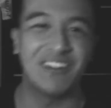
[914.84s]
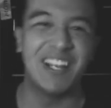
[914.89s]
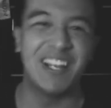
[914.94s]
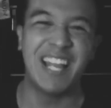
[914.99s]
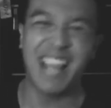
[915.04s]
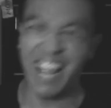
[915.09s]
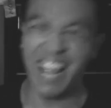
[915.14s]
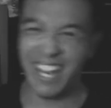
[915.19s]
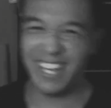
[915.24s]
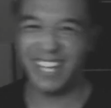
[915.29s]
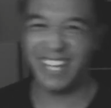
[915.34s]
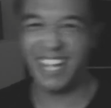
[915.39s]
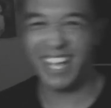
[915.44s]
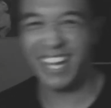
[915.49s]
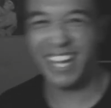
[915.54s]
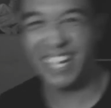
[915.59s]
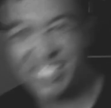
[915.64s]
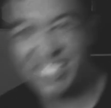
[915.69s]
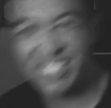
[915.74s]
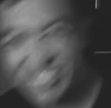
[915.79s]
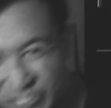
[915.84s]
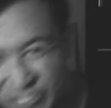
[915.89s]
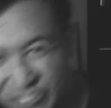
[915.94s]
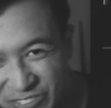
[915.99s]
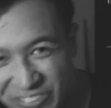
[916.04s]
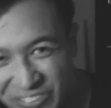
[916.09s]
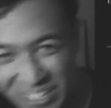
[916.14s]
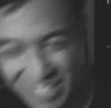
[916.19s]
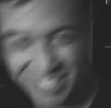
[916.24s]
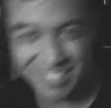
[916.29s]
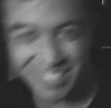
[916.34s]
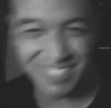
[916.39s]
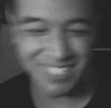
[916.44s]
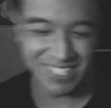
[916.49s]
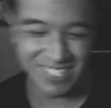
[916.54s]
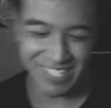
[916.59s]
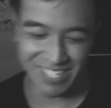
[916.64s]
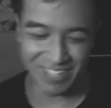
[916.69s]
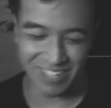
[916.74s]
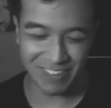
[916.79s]
I get it, it's
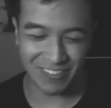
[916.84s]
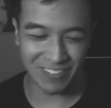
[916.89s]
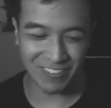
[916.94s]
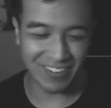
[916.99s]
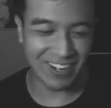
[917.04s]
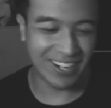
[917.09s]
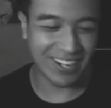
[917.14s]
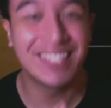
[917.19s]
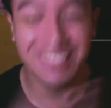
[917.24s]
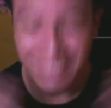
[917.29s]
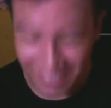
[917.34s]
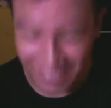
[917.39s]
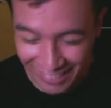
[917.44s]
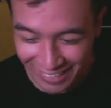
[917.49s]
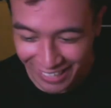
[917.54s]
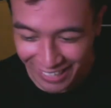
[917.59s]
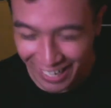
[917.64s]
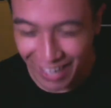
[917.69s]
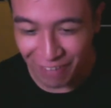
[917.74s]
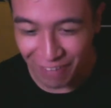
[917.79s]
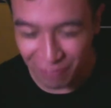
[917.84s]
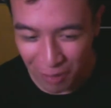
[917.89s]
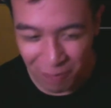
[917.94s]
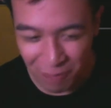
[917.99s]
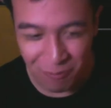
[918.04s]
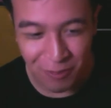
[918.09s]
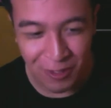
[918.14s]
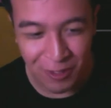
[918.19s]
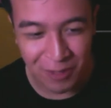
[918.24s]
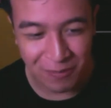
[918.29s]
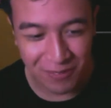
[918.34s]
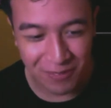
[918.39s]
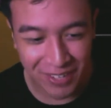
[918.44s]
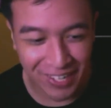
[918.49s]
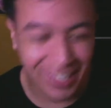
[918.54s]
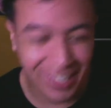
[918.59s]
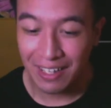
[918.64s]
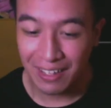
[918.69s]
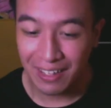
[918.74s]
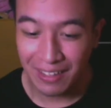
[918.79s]
embarrassing, alright? Again, my point
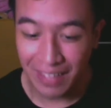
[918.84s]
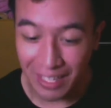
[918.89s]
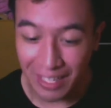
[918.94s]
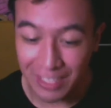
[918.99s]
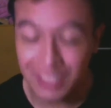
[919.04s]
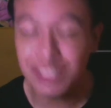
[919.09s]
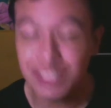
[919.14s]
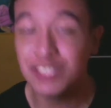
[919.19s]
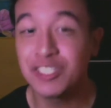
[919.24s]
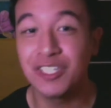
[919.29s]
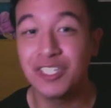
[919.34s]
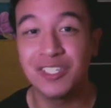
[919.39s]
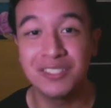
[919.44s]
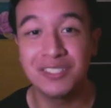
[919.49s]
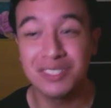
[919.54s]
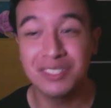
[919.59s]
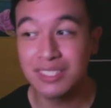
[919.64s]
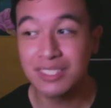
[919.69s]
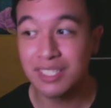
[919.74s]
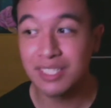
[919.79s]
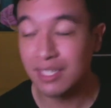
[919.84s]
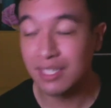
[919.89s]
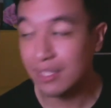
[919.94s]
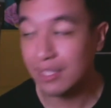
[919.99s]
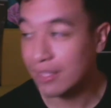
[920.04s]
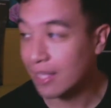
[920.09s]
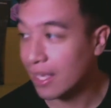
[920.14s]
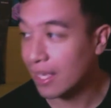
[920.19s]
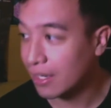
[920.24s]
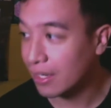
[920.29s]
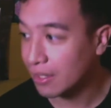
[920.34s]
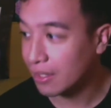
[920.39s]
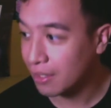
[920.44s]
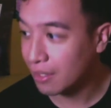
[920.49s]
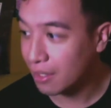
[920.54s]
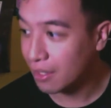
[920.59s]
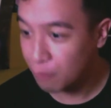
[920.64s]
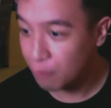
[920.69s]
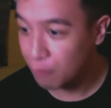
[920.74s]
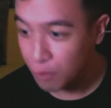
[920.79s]
being, it just shows that
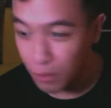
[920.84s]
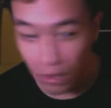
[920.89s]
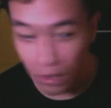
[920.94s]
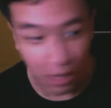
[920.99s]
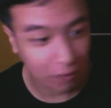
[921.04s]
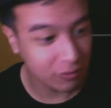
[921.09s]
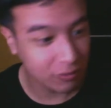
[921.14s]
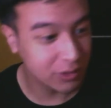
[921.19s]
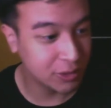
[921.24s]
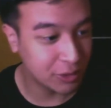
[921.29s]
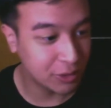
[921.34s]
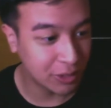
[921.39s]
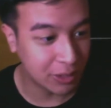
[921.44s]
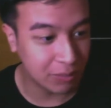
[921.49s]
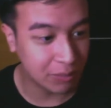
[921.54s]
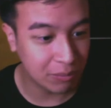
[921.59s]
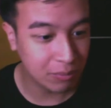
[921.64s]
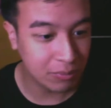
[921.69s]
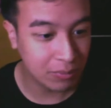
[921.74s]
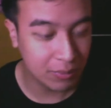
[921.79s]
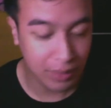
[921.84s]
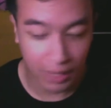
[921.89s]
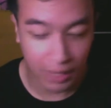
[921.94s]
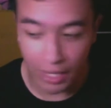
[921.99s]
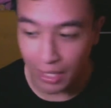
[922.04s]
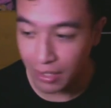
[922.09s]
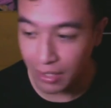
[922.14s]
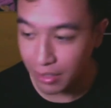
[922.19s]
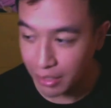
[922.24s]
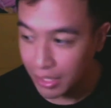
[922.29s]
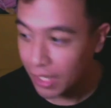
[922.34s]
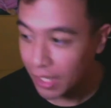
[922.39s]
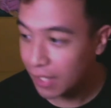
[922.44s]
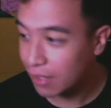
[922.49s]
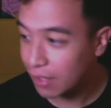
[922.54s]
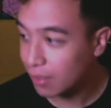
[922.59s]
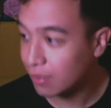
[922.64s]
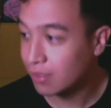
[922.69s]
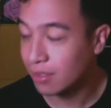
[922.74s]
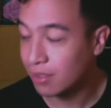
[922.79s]
if you have a dream, and again,
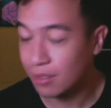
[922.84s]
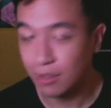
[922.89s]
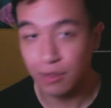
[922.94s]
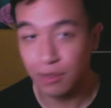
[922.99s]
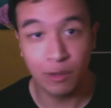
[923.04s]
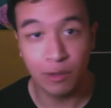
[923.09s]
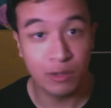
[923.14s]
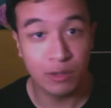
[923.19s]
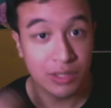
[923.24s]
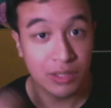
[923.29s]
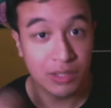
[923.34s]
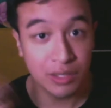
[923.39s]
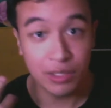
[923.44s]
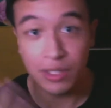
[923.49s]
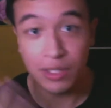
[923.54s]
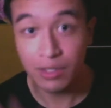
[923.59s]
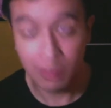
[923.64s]
those 3